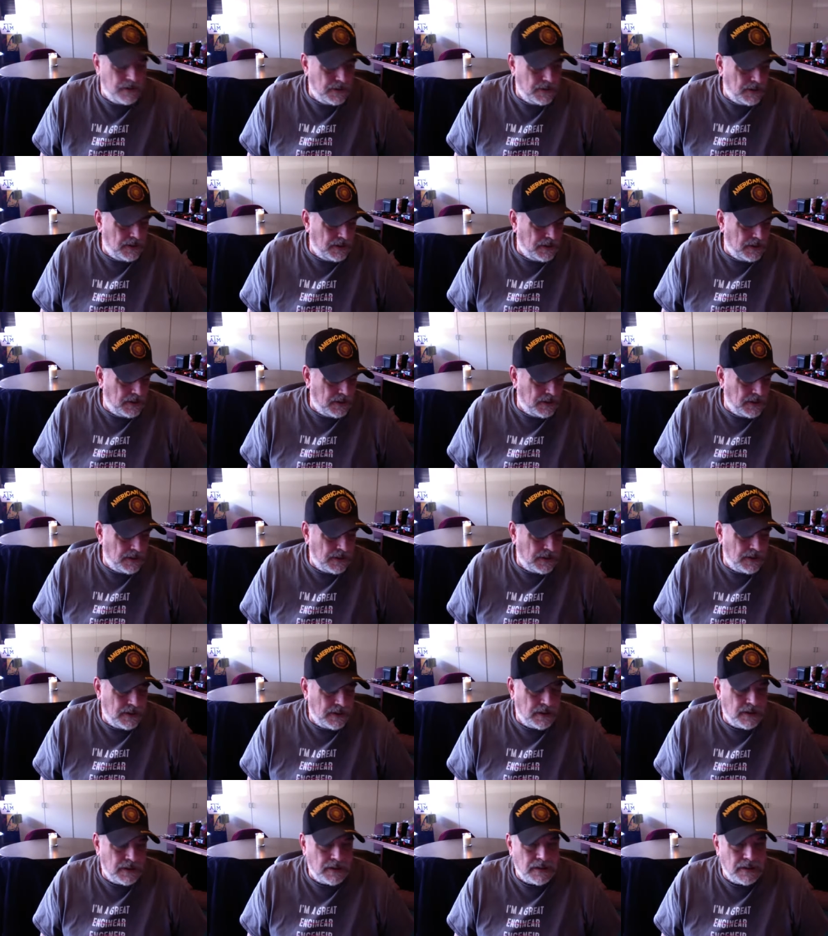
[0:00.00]

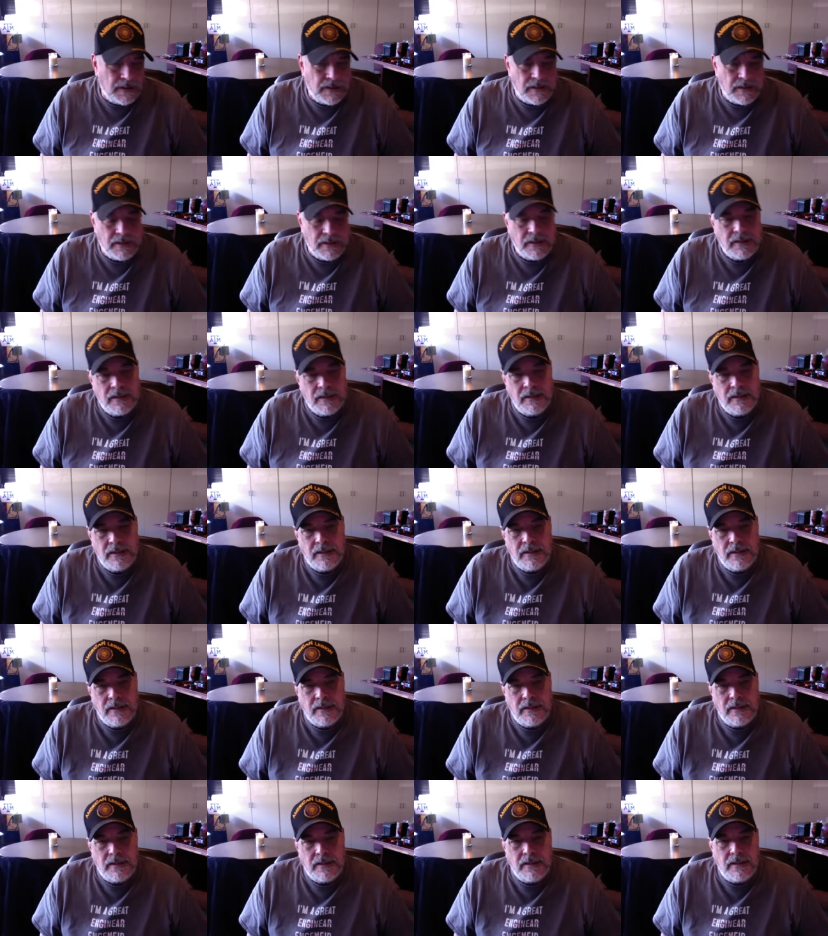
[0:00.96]
And
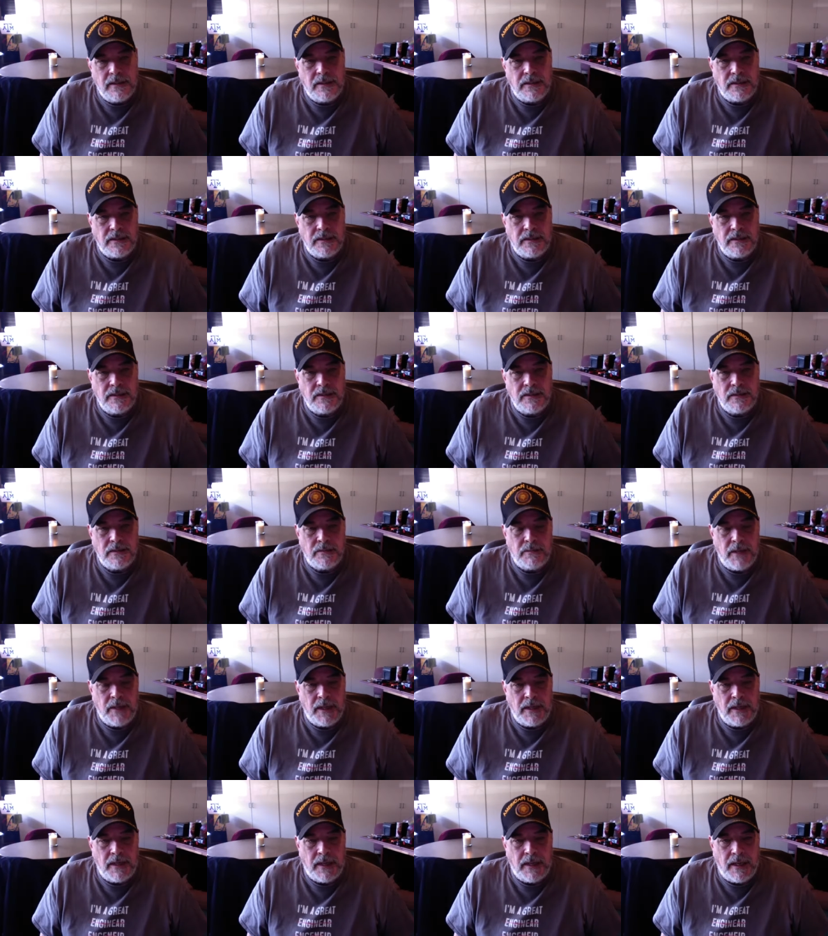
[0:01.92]
it's still
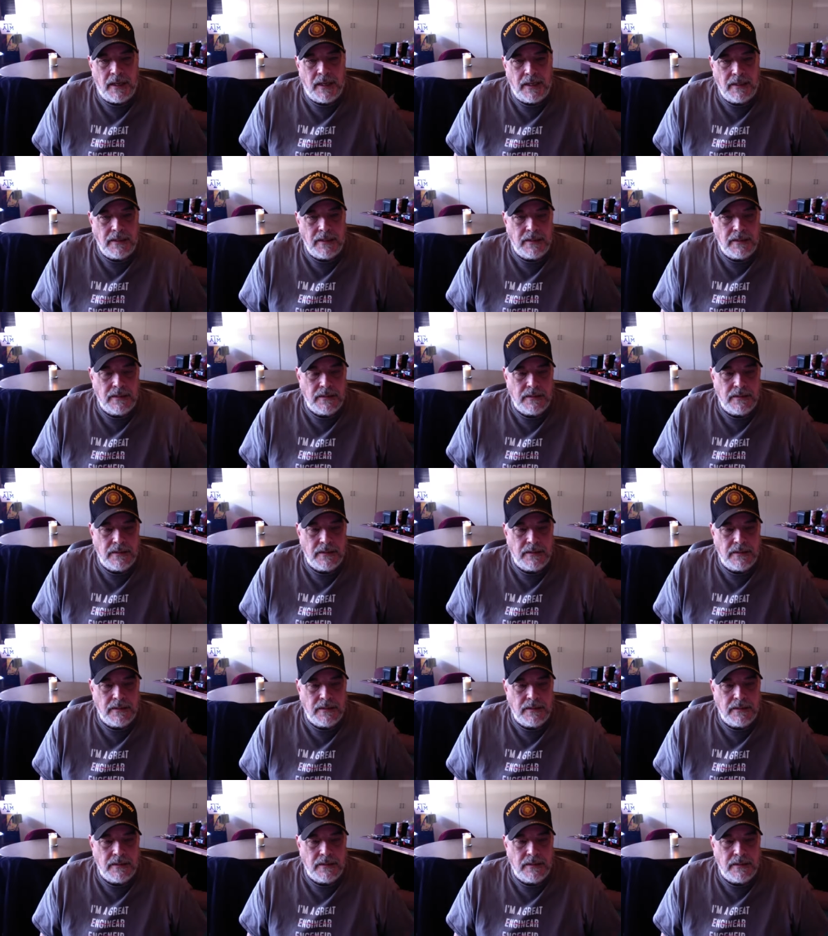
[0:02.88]
Monday,